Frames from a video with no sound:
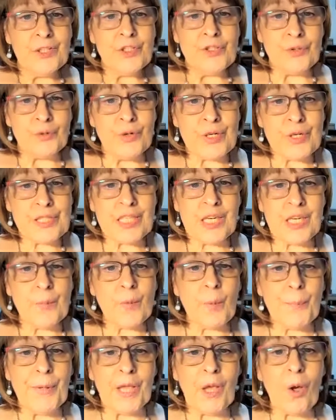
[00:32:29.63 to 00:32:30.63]
Jerusalem
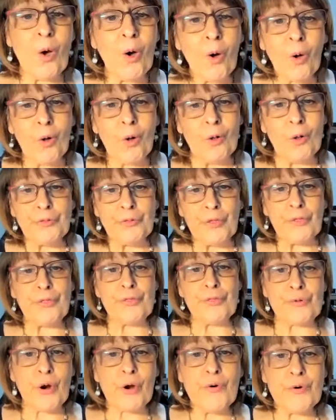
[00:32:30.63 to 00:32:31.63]
will be called the
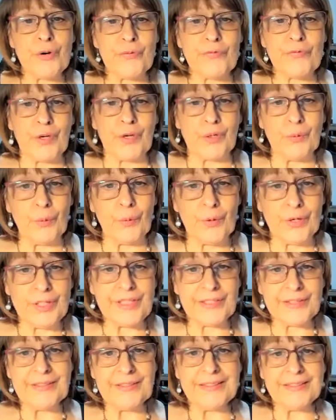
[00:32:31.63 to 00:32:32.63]
throne of the Lord.